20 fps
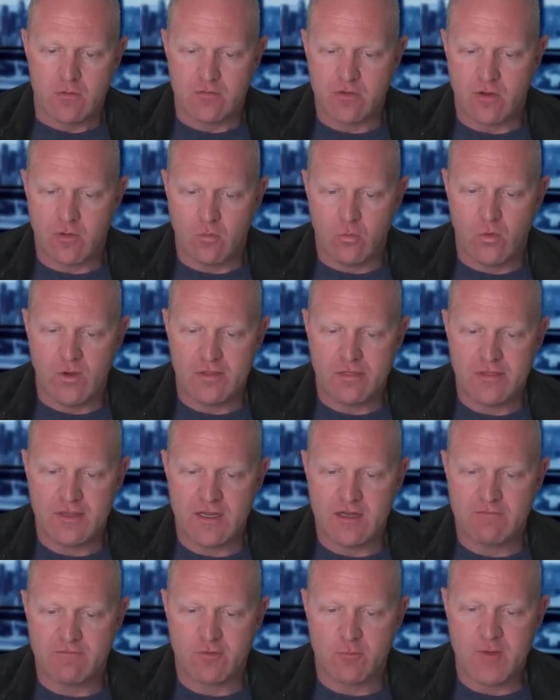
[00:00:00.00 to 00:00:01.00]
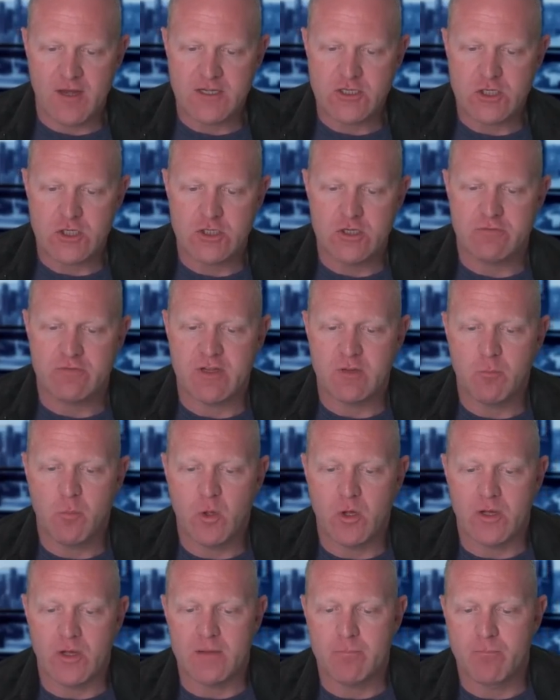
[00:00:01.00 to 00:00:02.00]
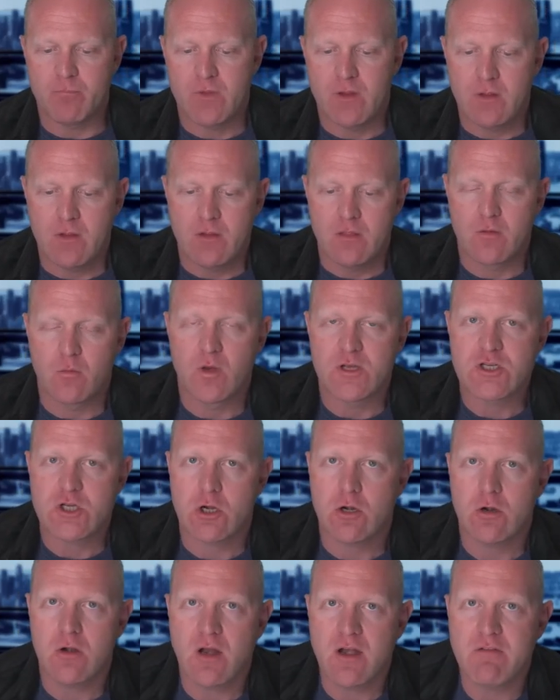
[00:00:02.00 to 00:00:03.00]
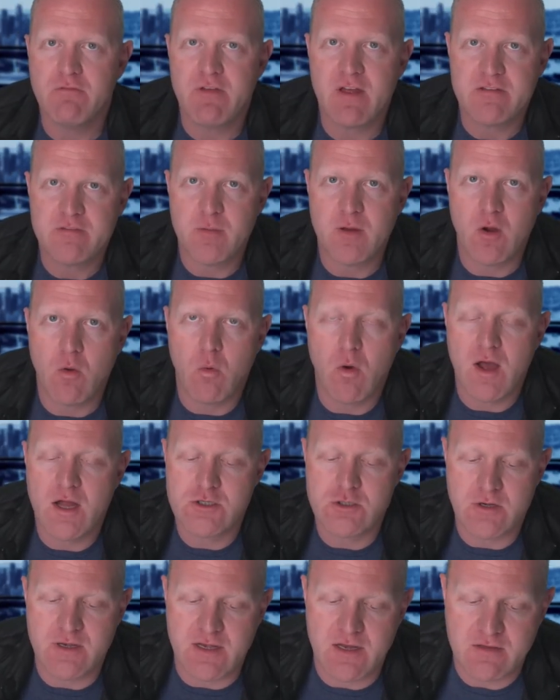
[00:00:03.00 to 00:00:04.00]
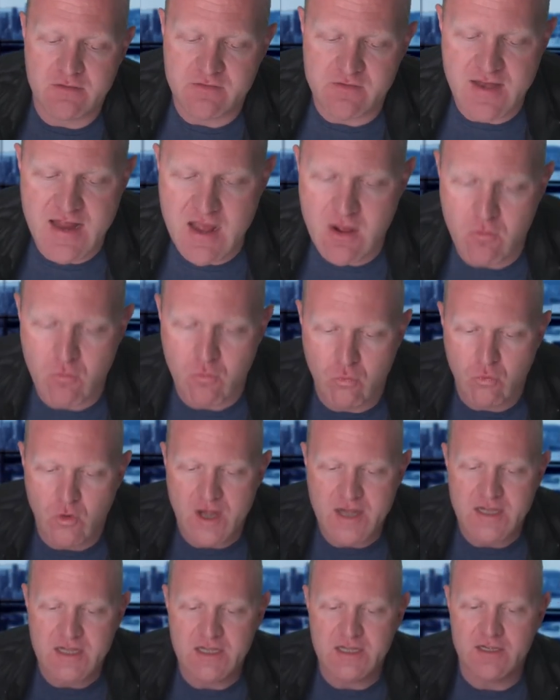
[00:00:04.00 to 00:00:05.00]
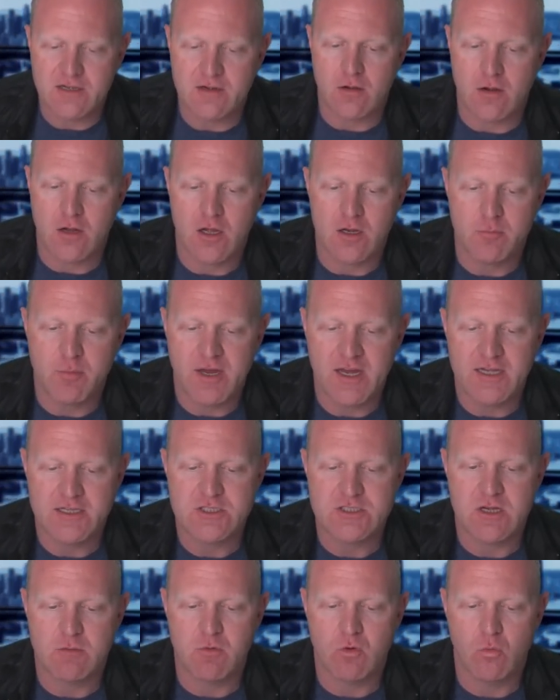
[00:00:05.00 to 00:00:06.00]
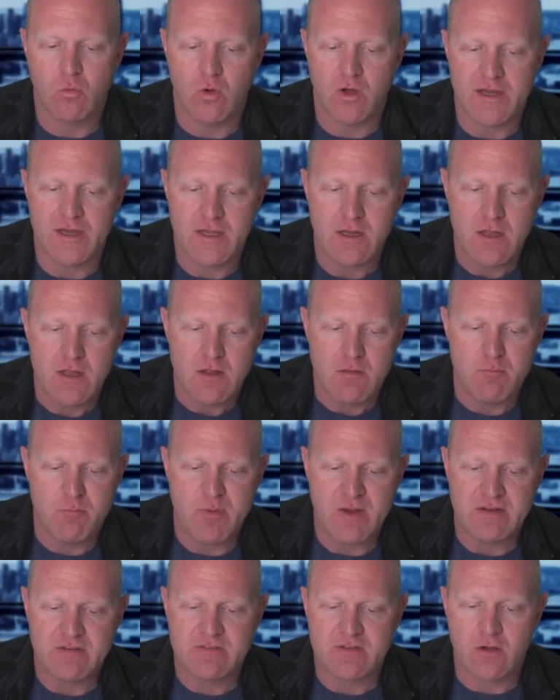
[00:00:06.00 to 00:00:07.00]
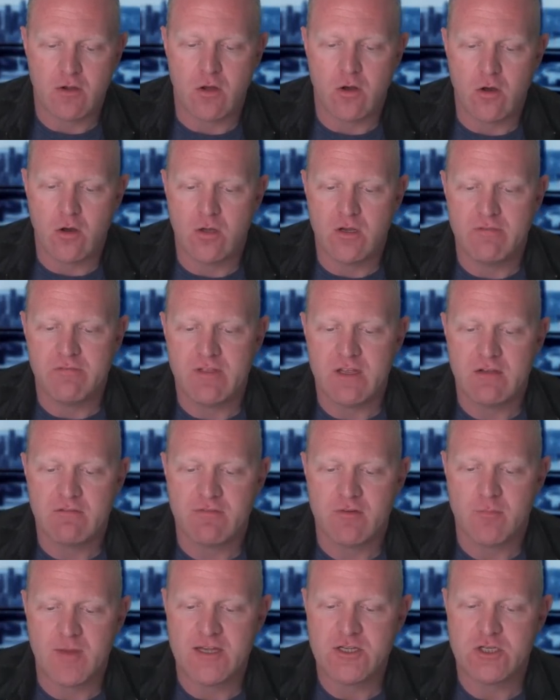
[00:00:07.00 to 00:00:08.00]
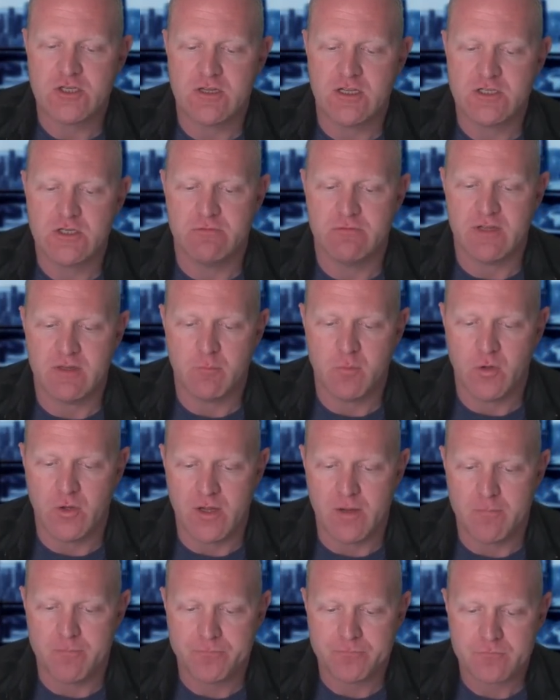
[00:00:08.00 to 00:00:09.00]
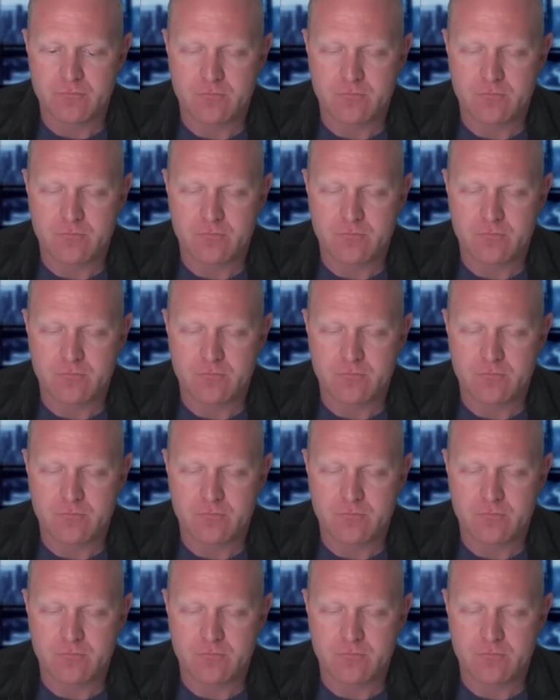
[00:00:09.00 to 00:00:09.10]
So with the information you've input, the return on investment quadrant is now right here on page number 1 based on all of the information that you've input.